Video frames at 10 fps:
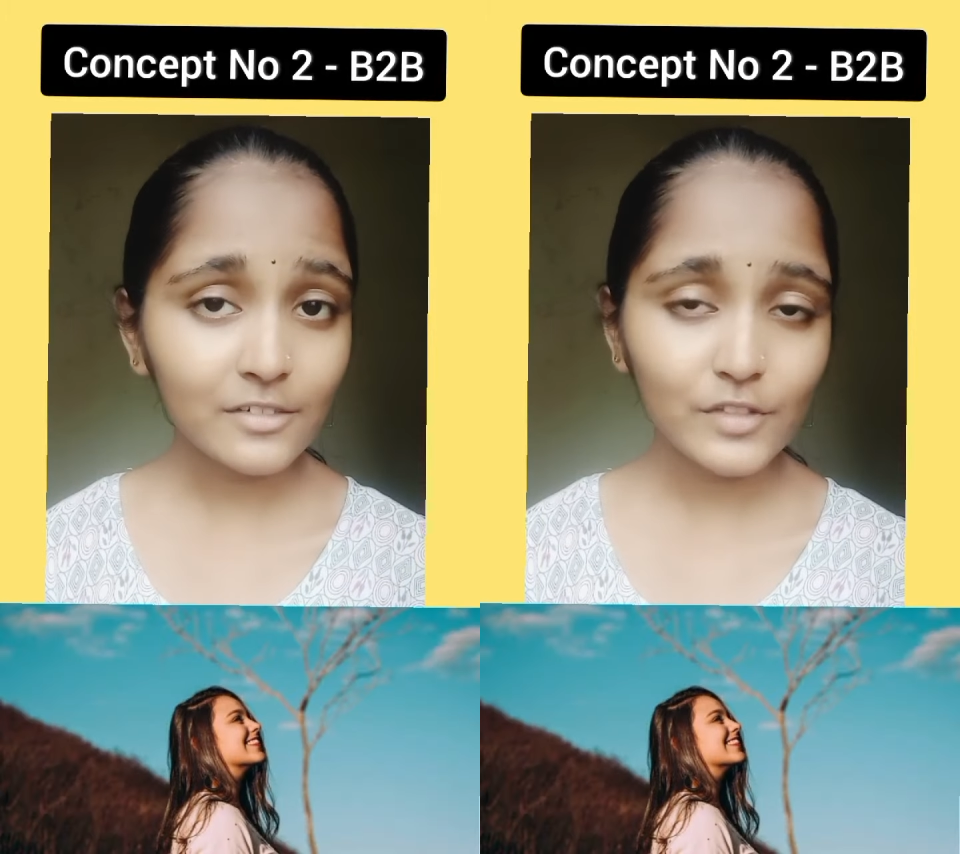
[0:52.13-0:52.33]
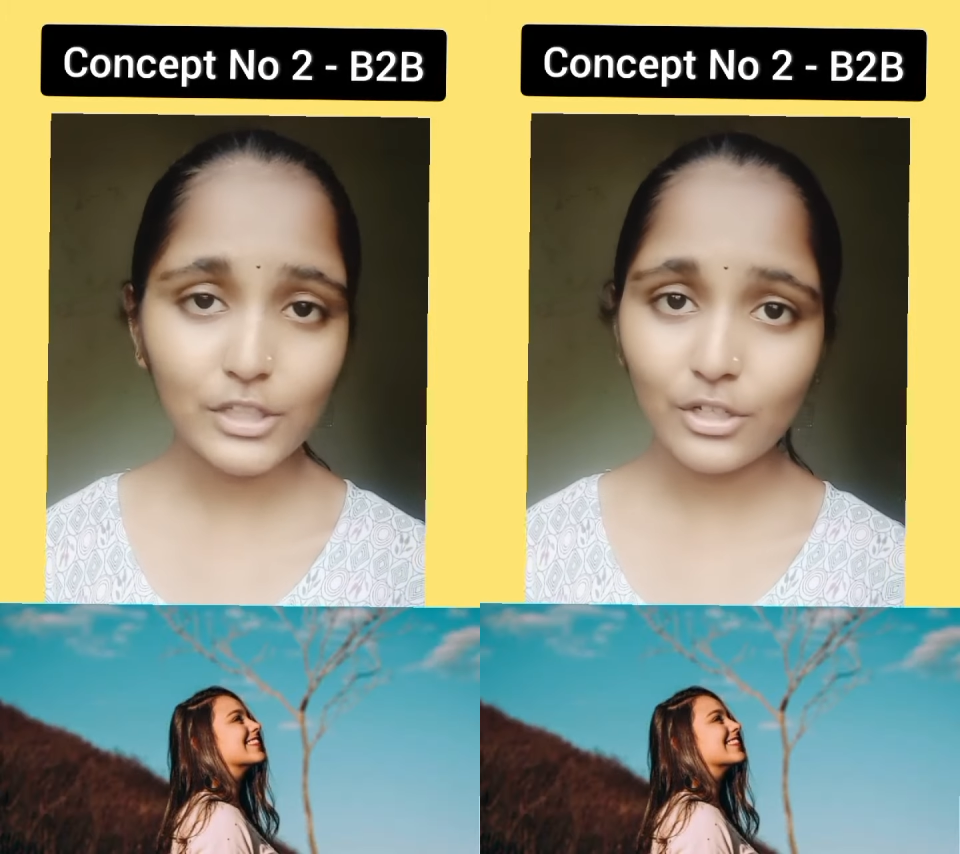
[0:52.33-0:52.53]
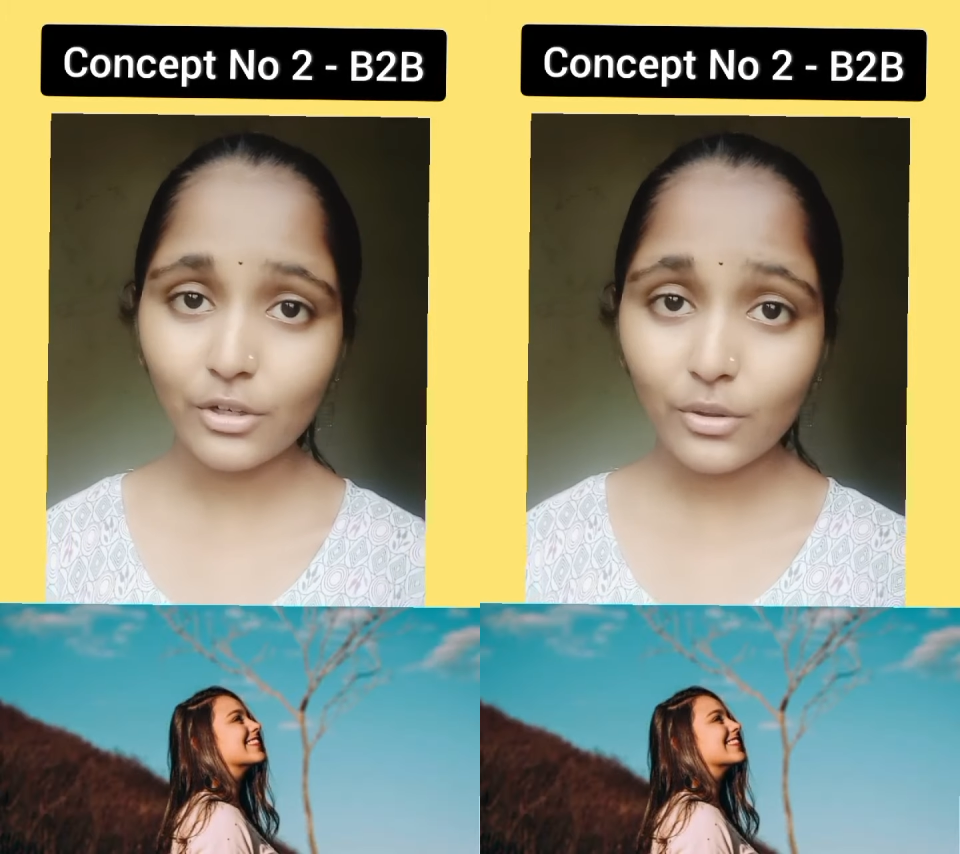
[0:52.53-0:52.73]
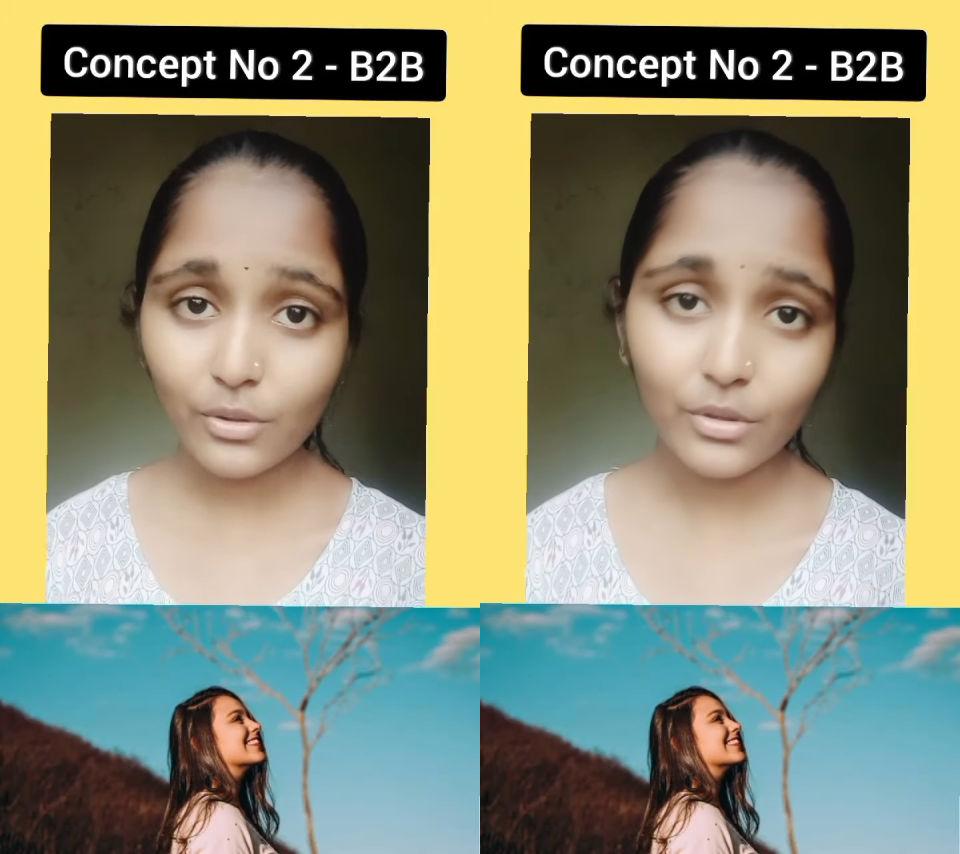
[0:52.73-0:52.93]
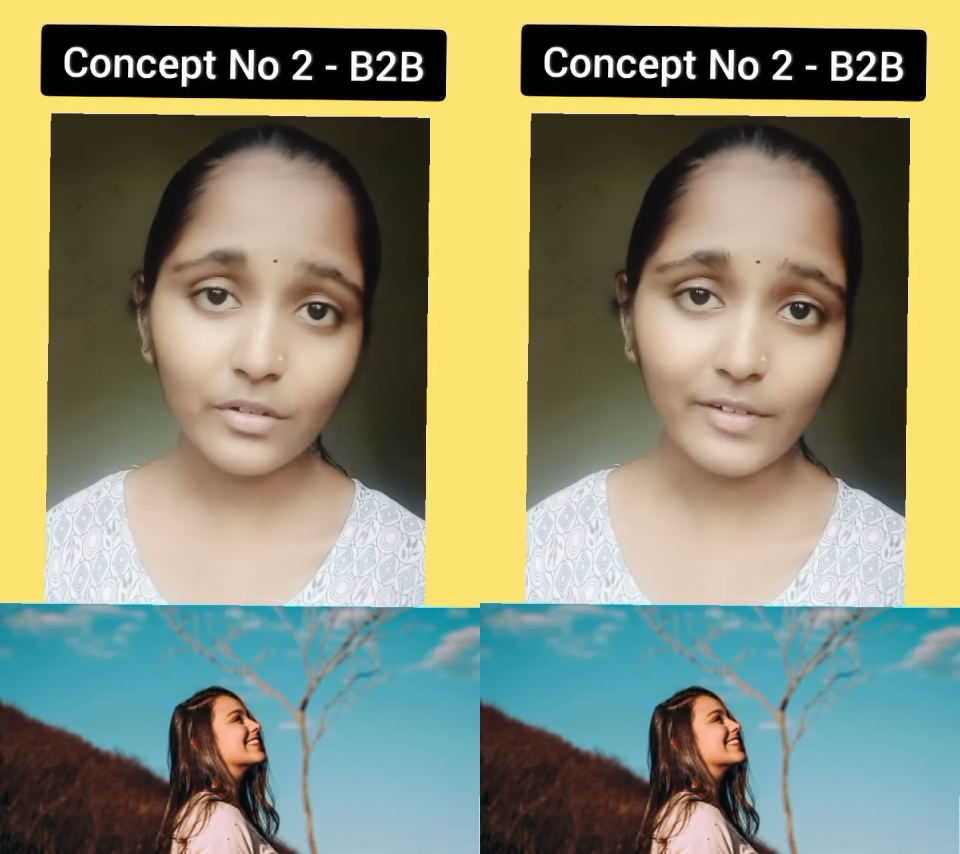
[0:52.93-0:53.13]
with your
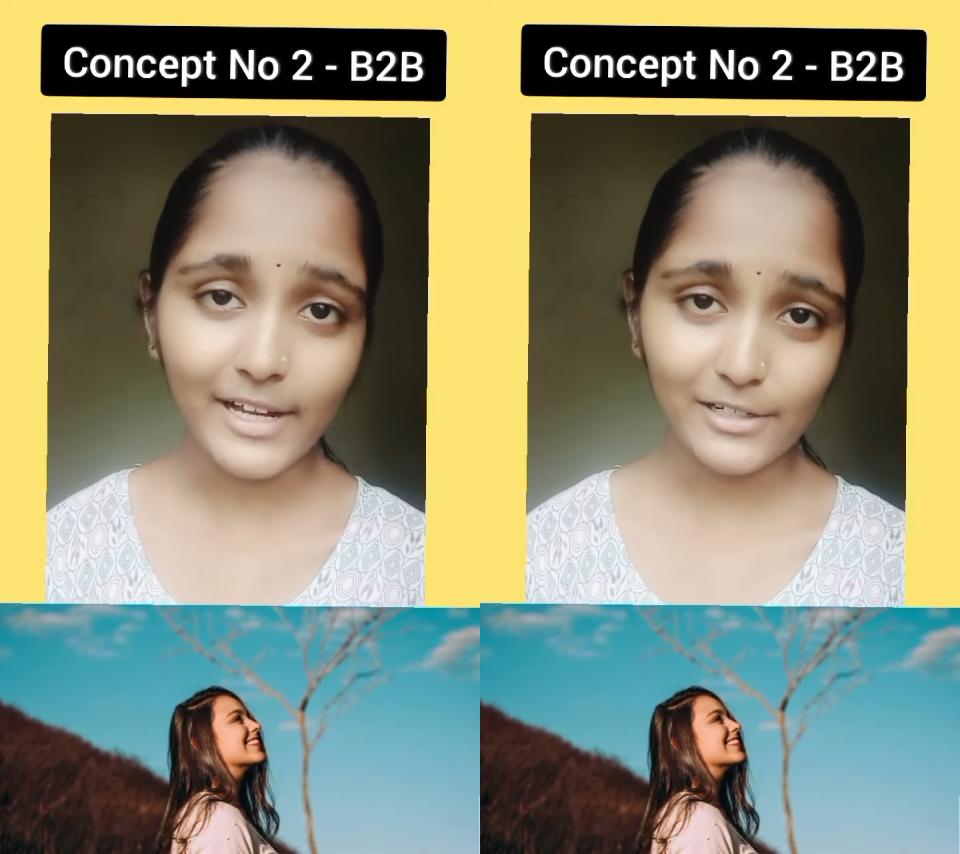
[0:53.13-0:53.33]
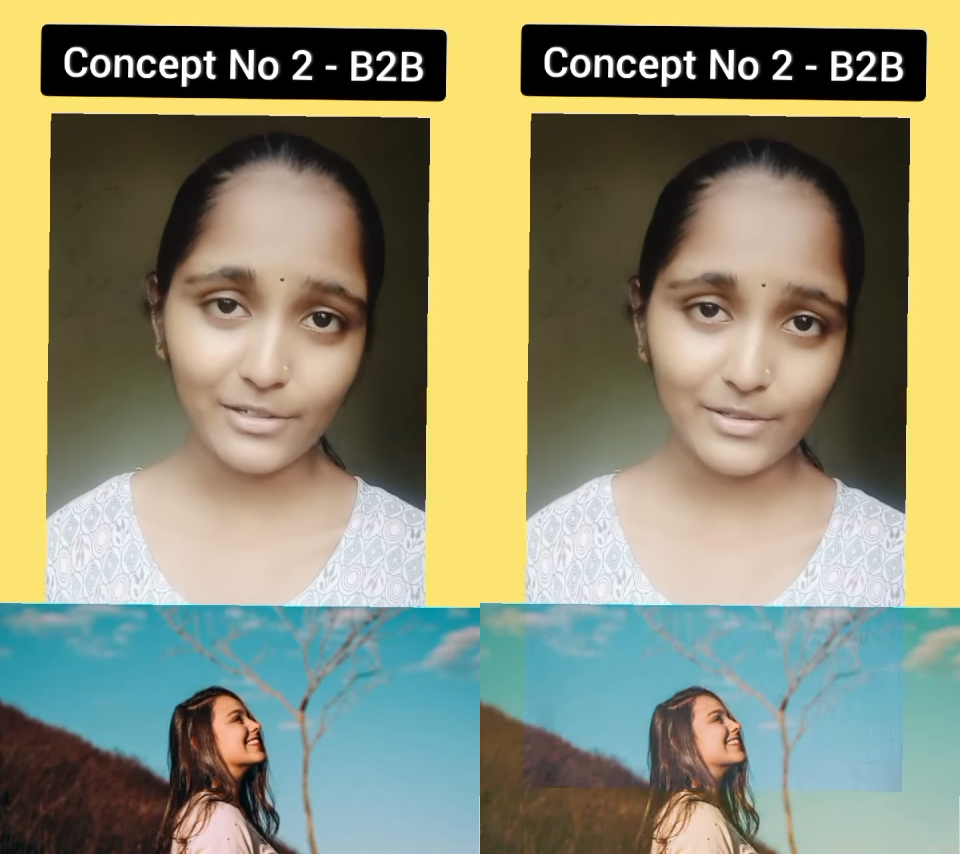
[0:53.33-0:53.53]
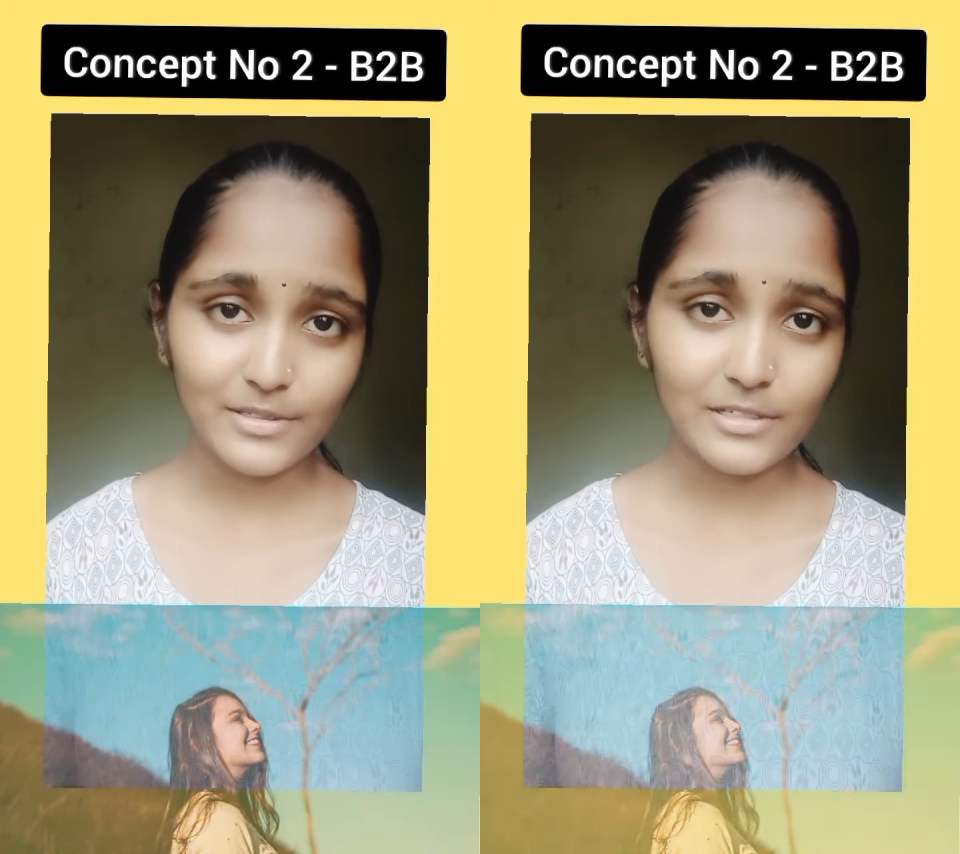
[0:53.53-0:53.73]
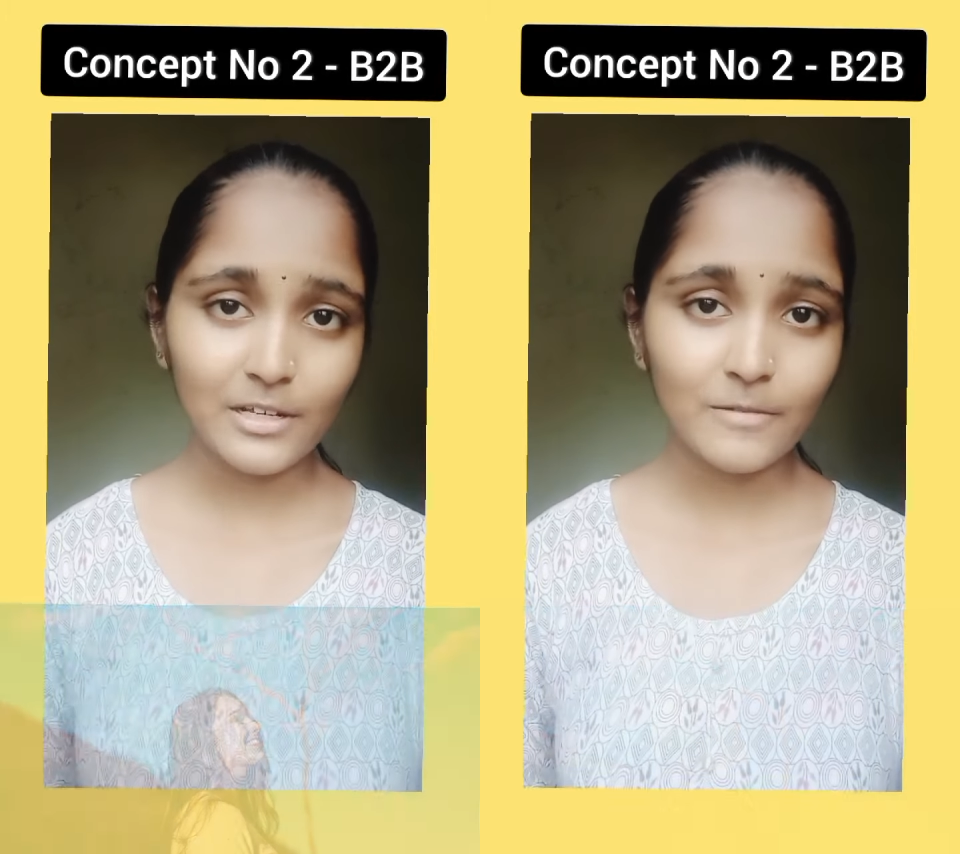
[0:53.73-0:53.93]
core values.